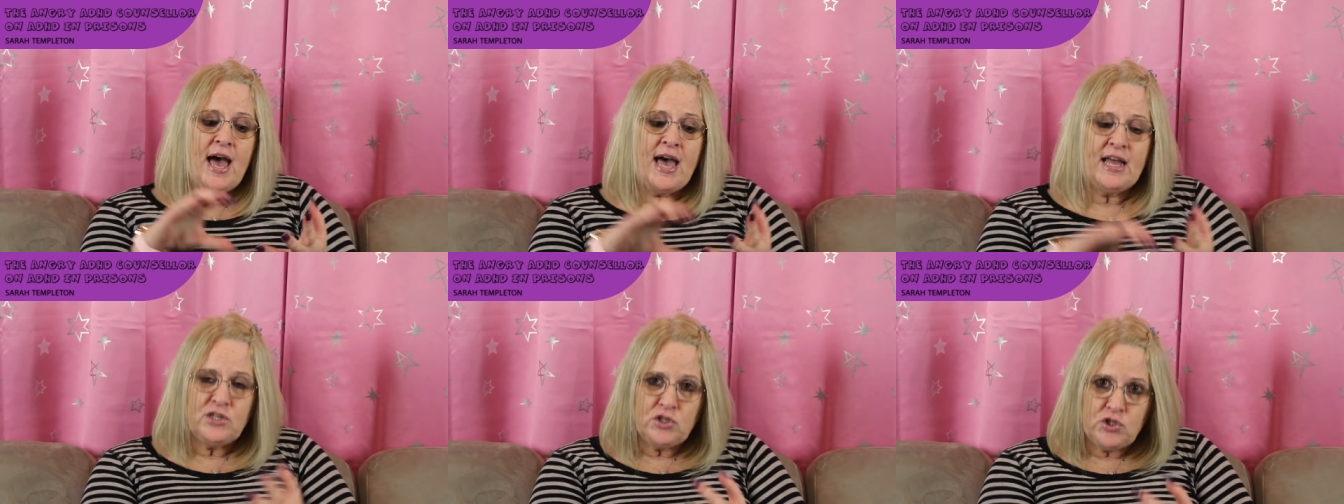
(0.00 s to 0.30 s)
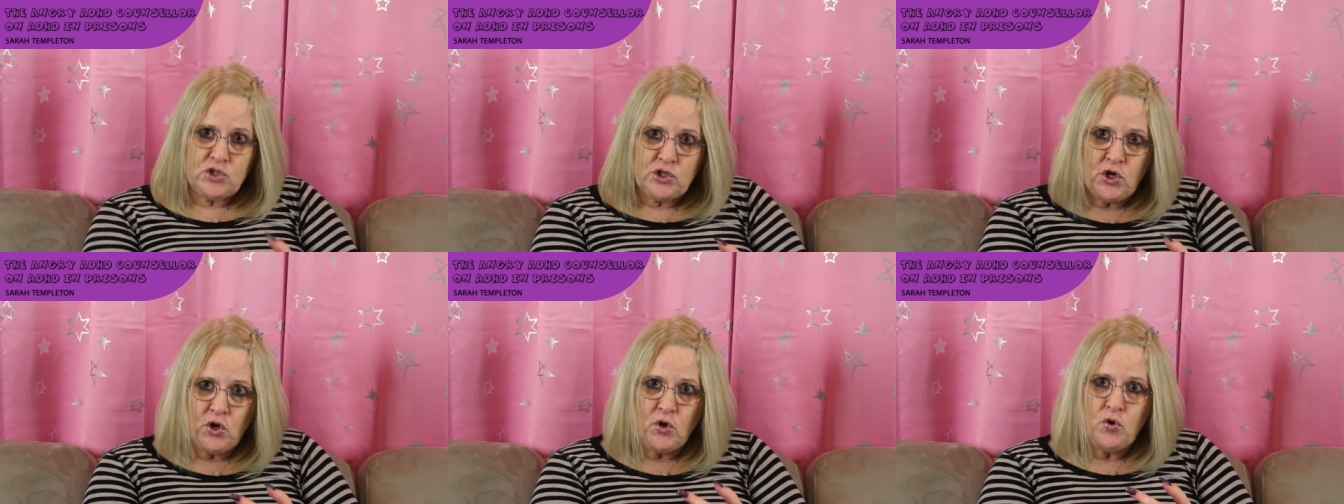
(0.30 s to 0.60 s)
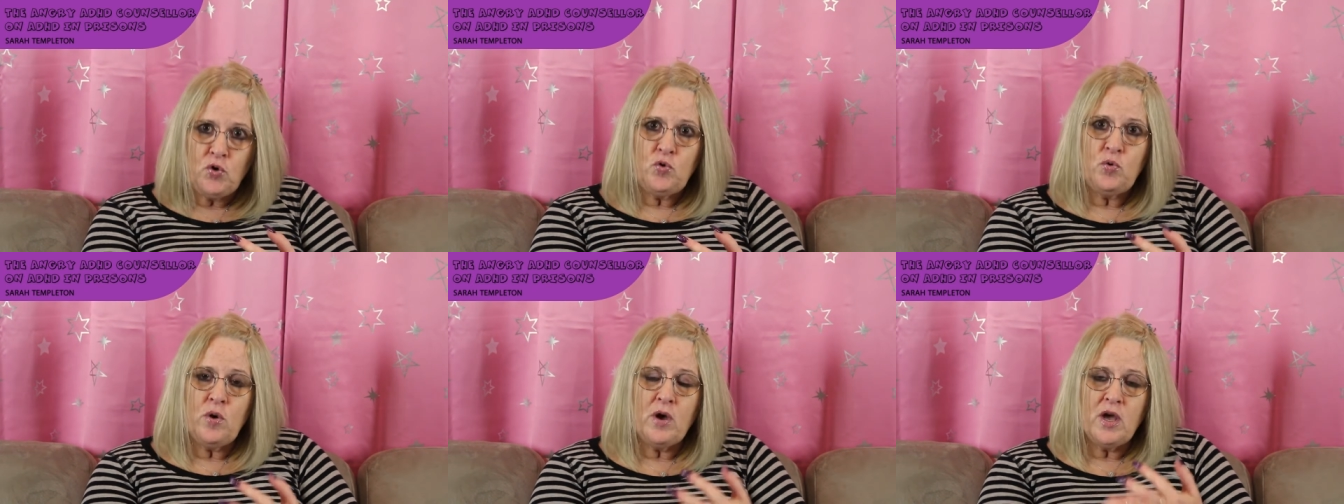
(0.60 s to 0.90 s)
and
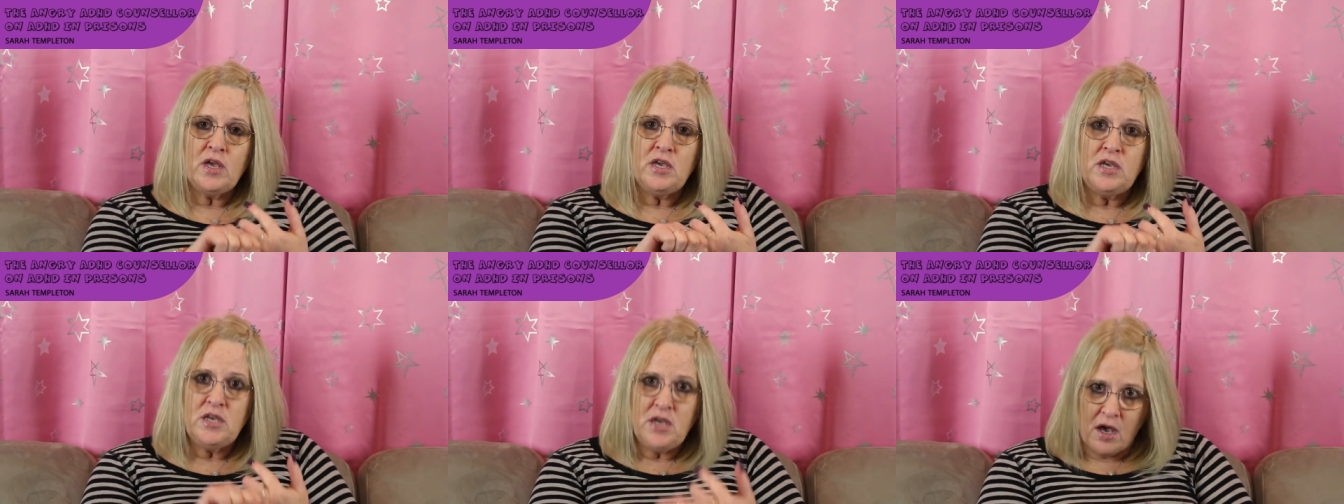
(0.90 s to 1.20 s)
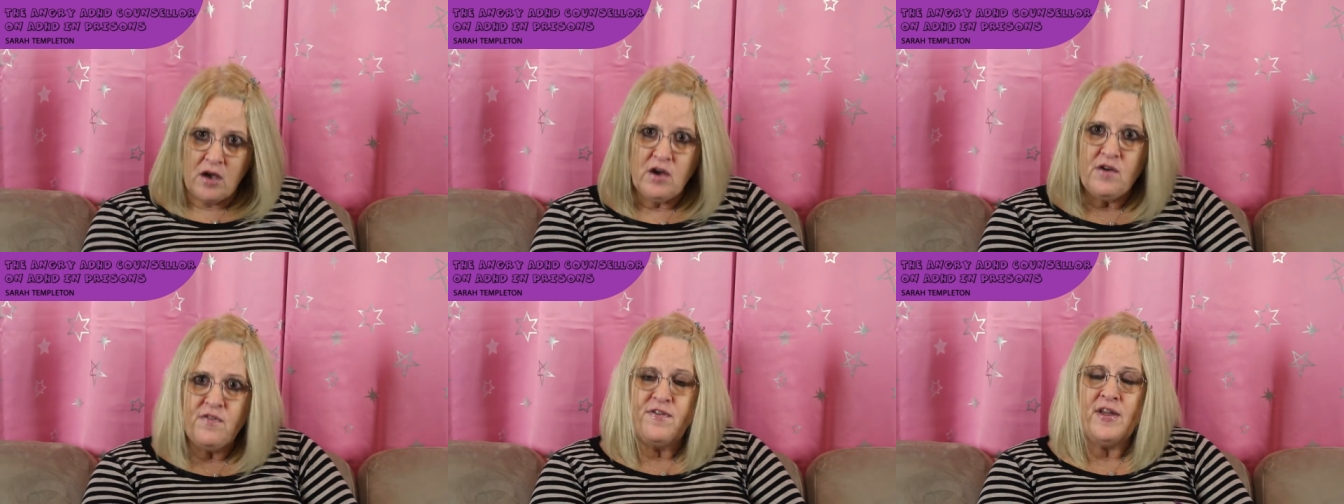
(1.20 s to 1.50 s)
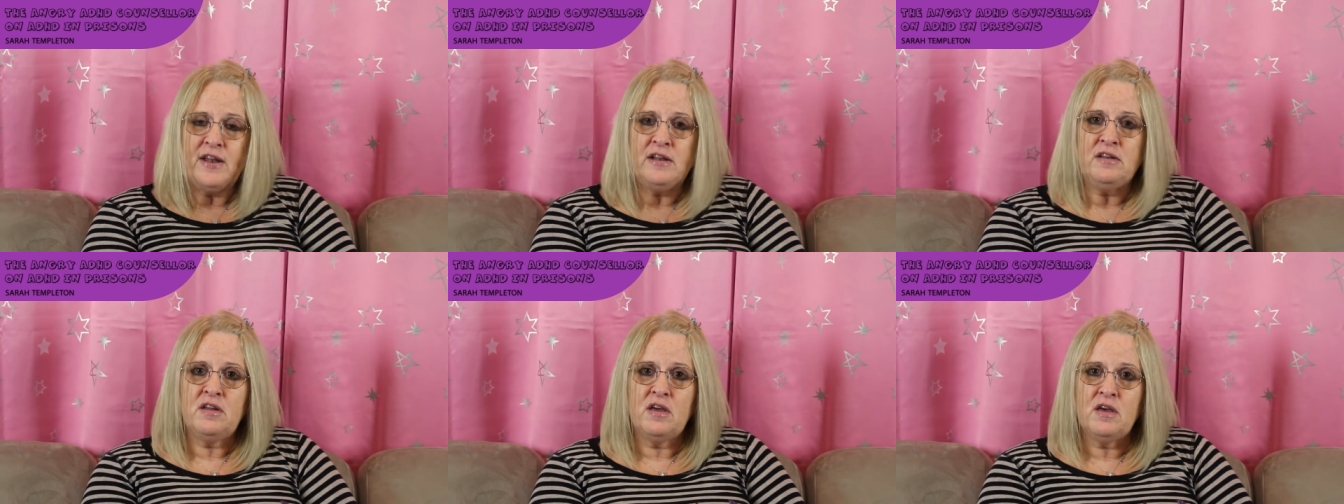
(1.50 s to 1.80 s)
two young
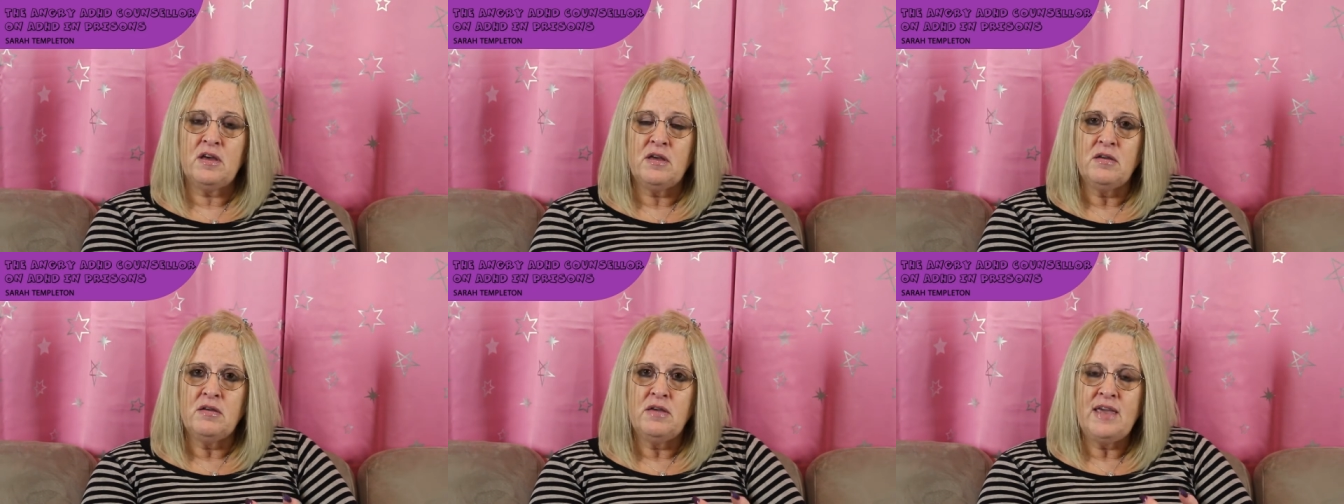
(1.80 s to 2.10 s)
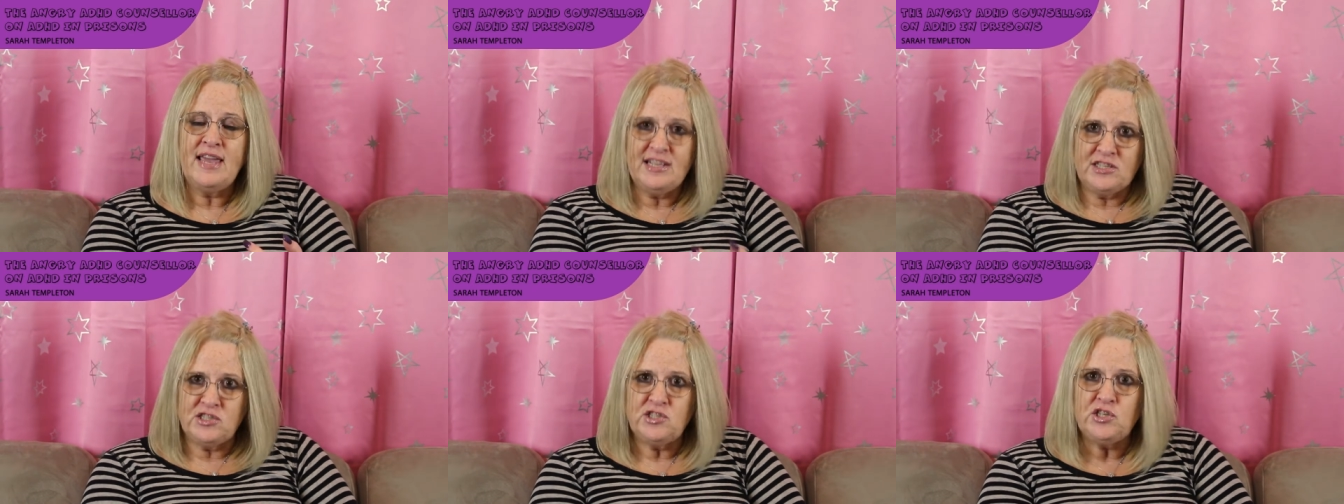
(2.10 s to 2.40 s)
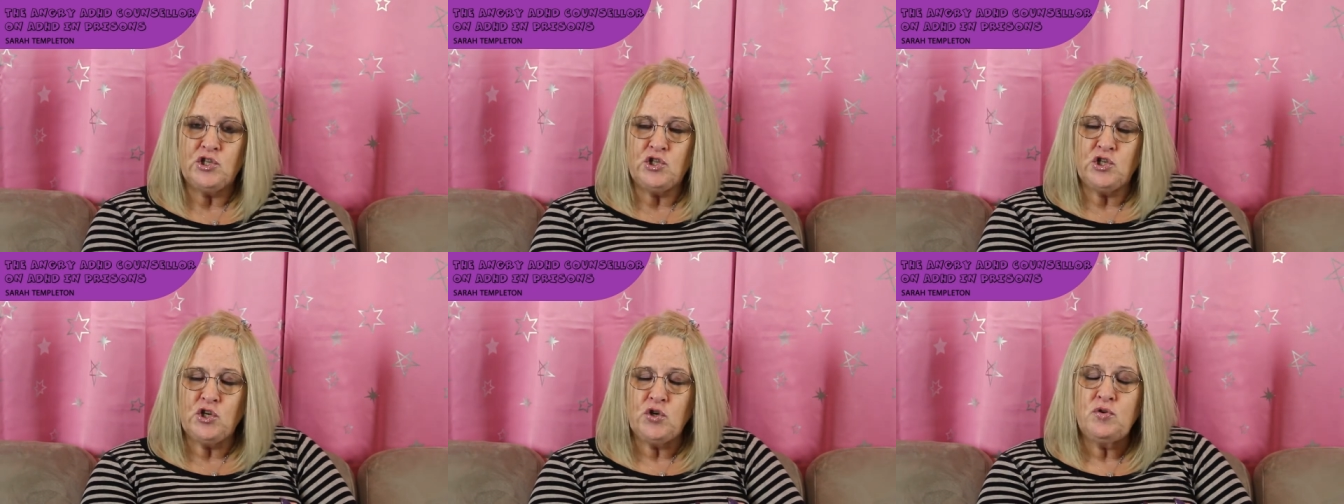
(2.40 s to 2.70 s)
offender
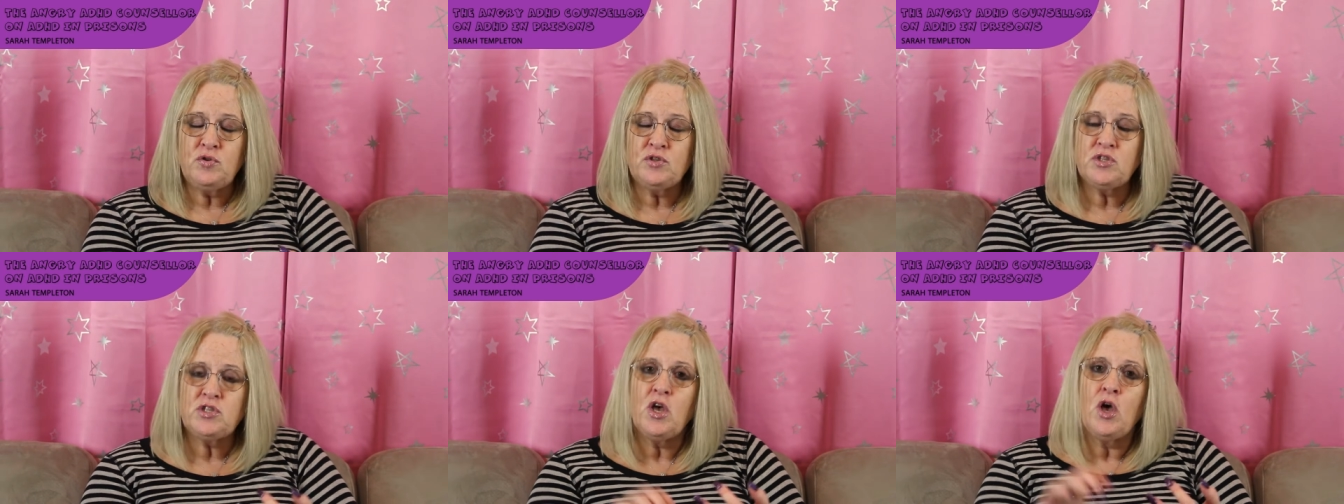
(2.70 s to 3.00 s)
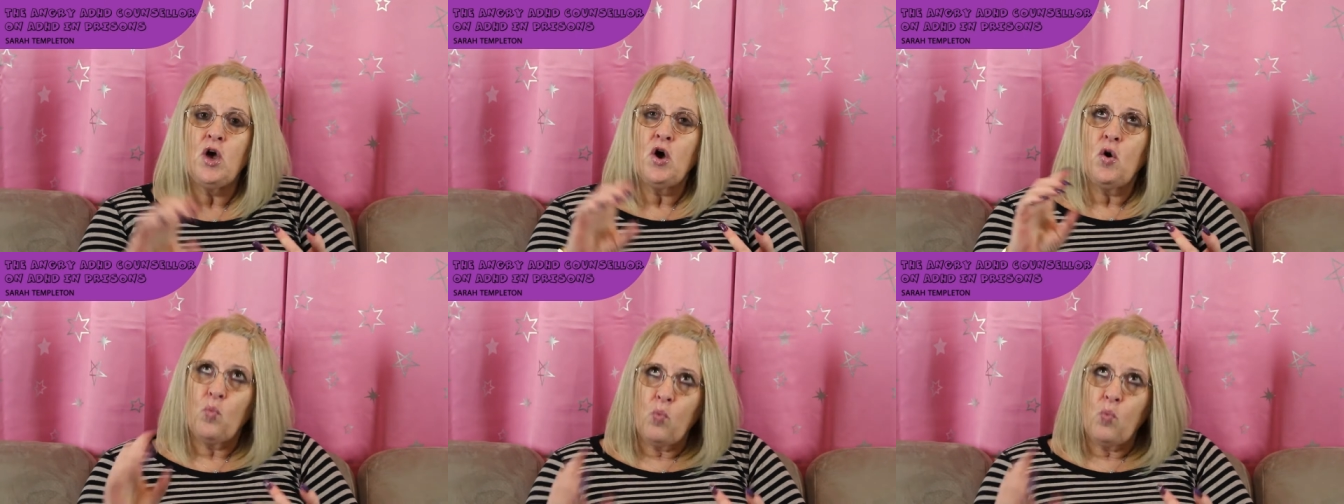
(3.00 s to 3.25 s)
institutes,